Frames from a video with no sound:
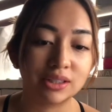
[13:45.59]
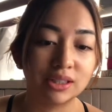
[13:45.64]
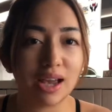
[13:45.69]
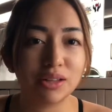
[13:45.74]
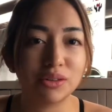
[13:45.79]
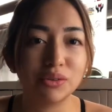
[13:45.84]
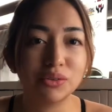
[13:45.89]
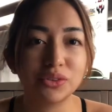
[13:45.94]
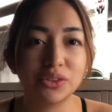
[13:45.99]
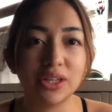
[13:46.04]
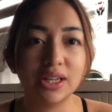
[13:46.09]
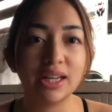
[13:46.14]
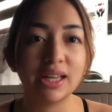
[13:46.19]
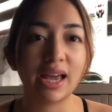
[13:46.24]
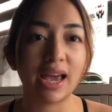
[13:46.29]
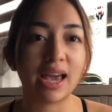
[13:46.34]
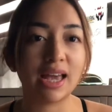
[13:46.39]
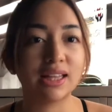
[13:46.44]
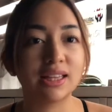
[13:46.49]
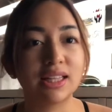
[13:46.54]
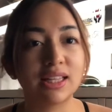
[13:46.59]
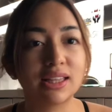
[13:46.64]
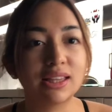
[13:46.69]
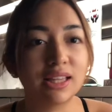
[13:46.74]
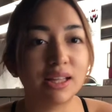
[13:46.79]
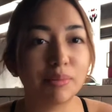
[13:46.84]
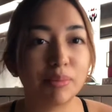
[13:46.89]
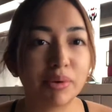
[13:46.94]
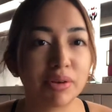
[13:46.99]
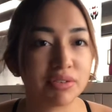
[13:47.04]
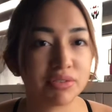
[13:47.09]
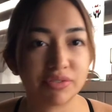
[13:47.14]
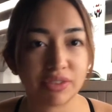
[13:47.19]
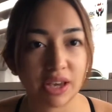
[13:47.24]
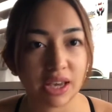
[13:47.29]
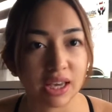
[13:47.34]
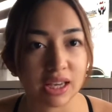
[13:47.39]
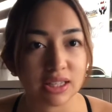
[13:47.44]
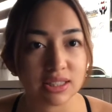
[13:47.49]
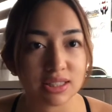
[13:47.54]
I don't really edit na my
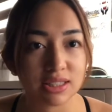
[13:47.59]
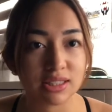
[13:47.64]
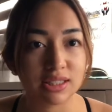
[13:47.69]
face